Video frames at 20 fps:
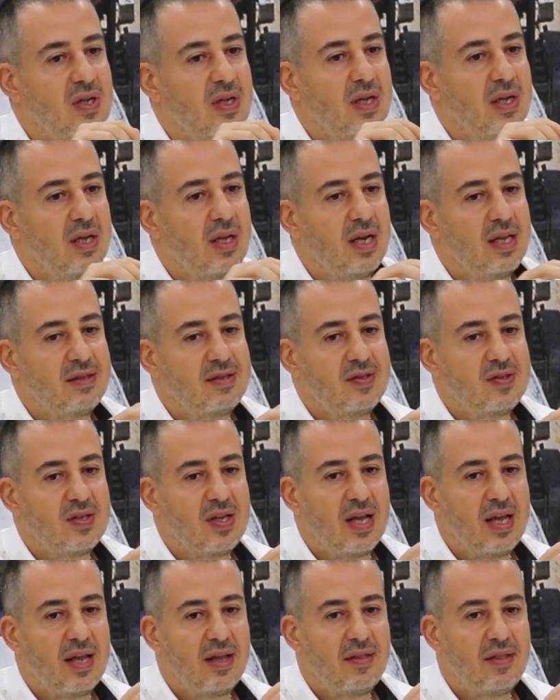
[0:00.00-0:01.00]
let's
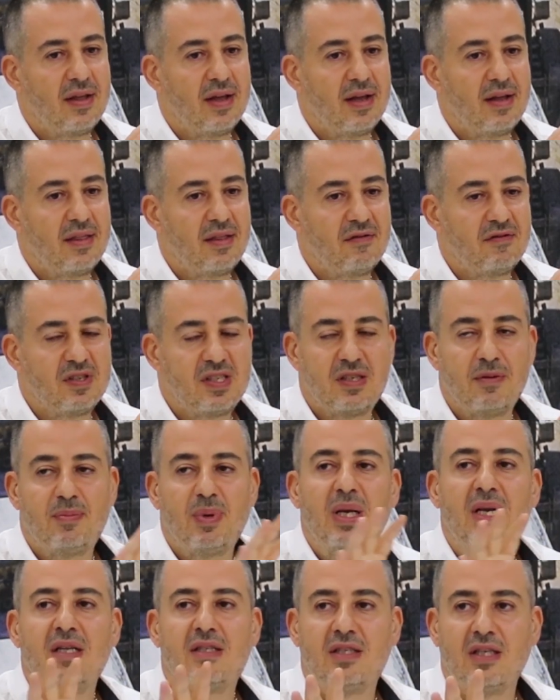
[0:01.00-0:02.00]
say, the
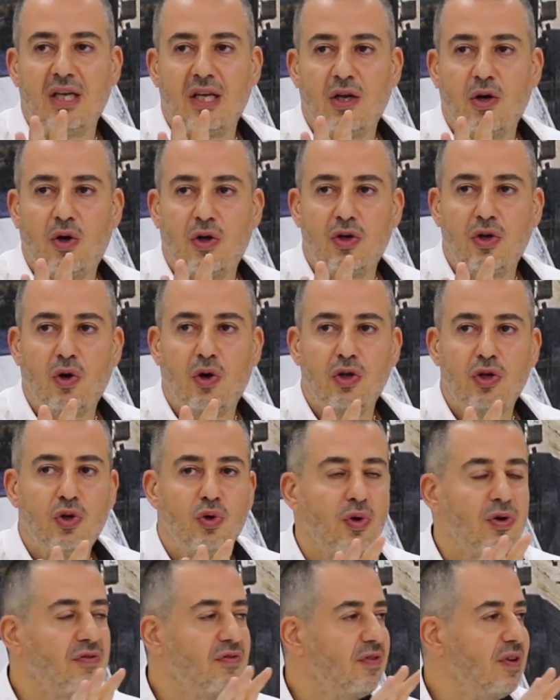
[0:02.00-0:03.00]
visibility on
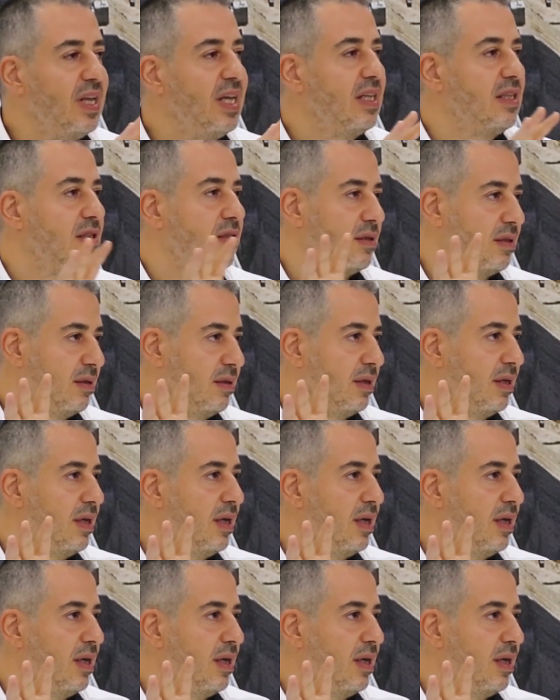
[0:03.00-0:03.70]
your fleet,